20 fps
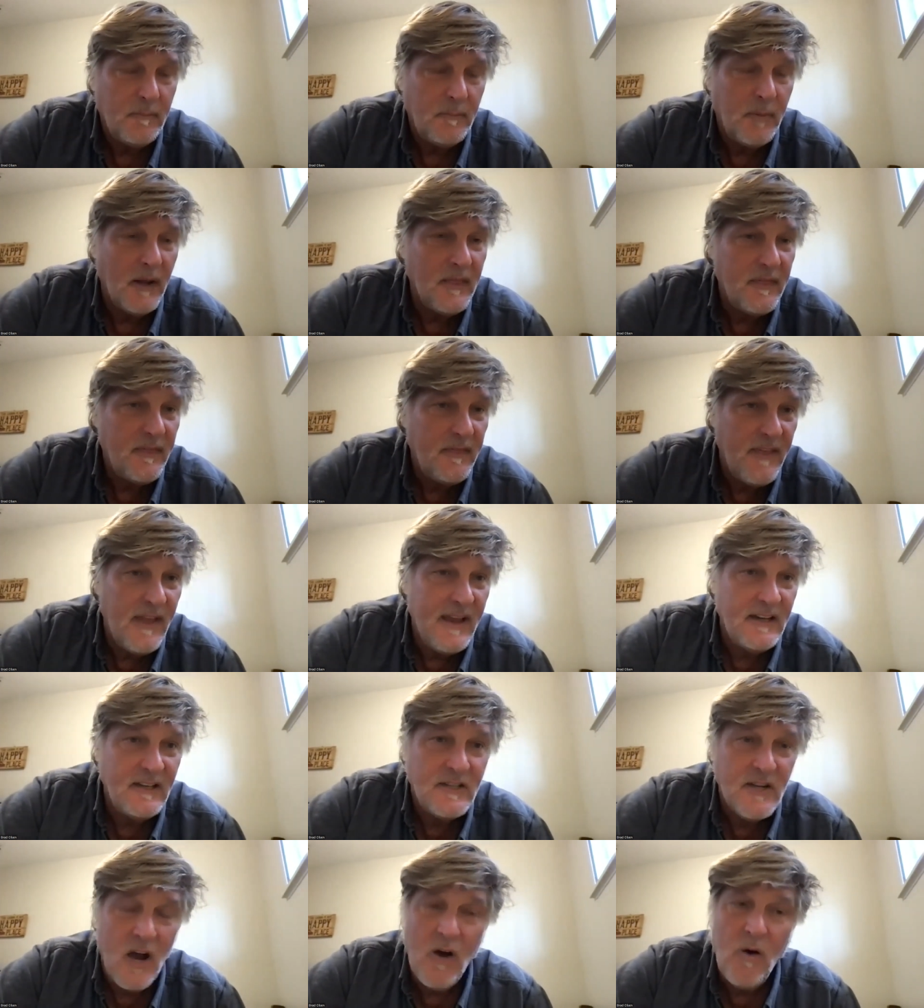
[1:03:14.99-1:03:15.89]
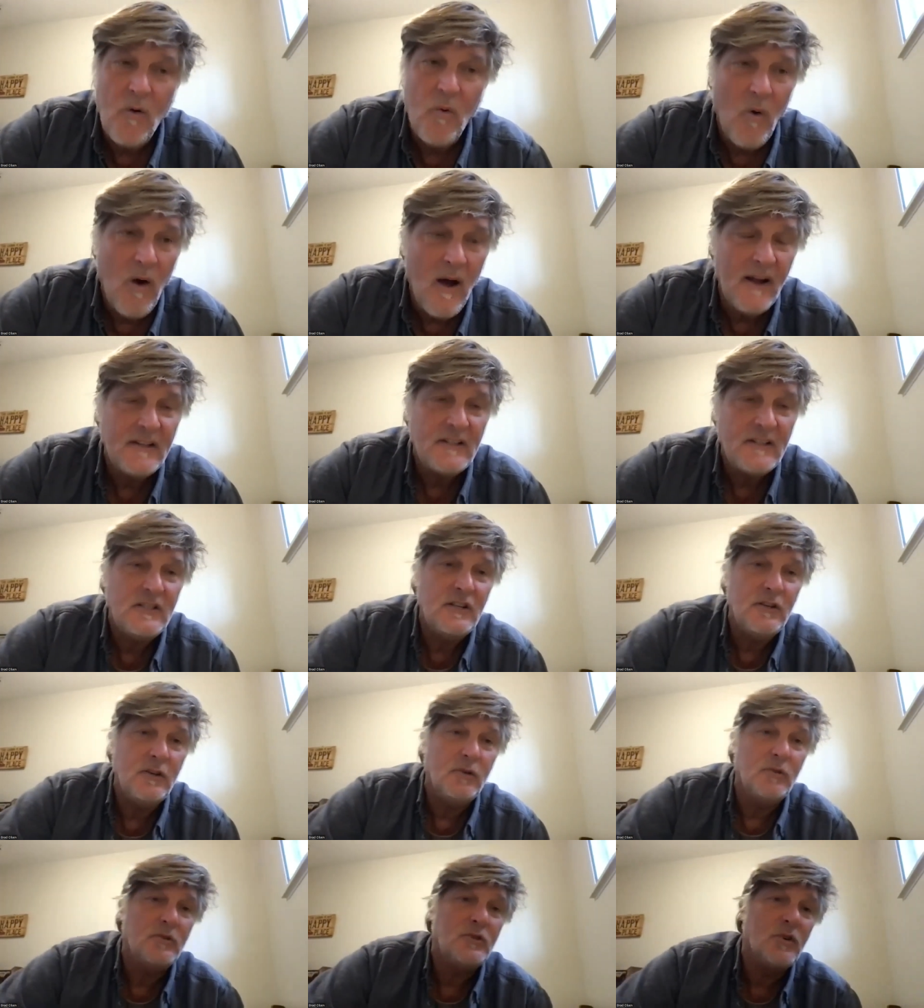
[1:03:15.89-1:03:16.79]
but they don't want
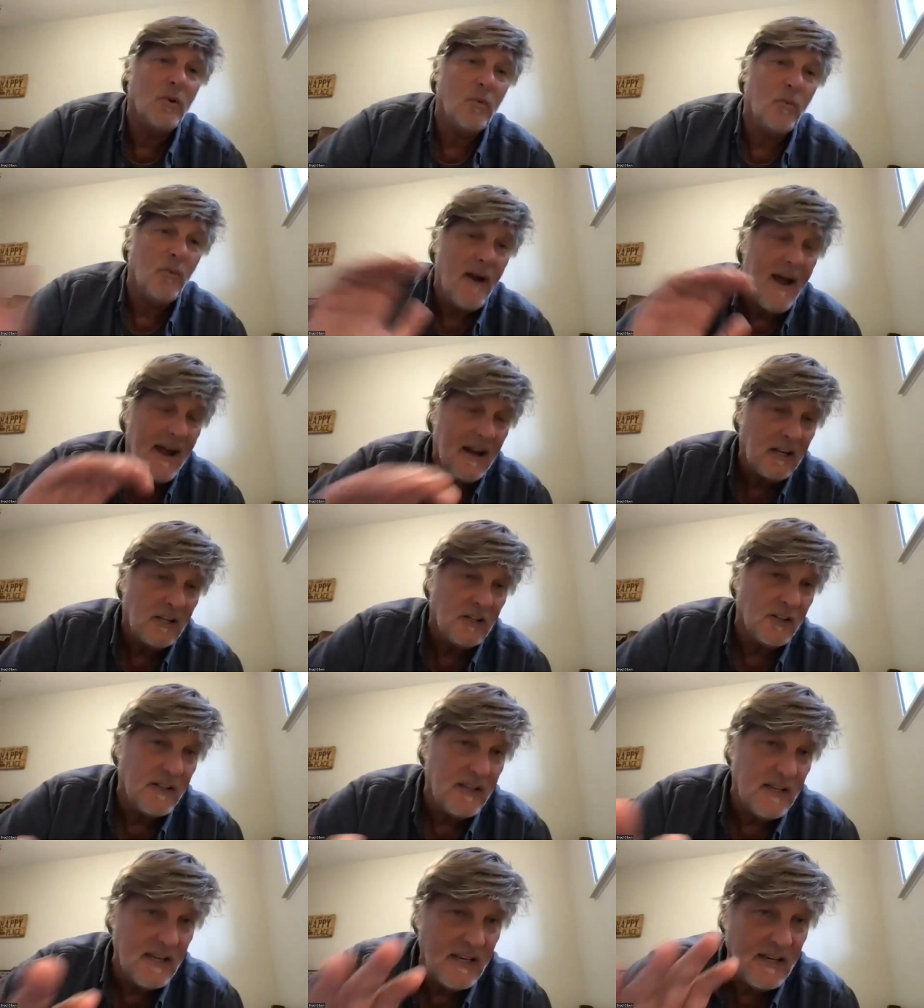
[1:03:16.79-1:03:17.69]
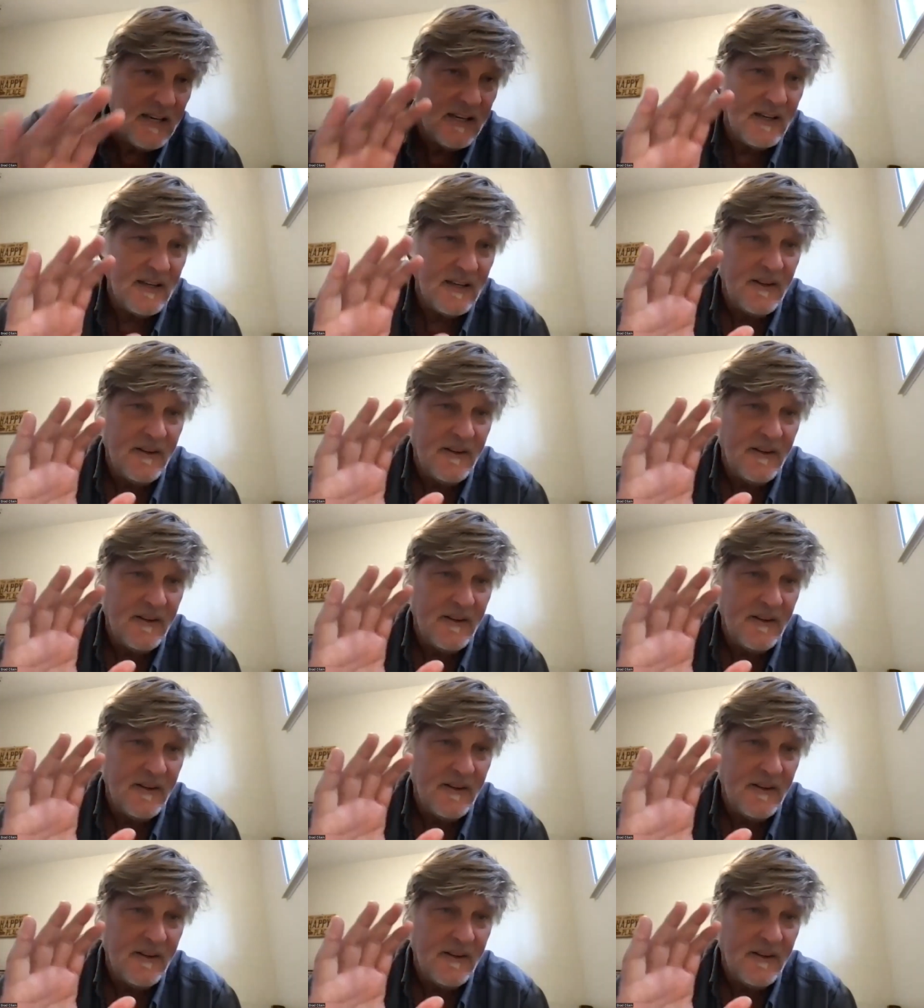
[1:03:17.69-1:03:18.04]
to directly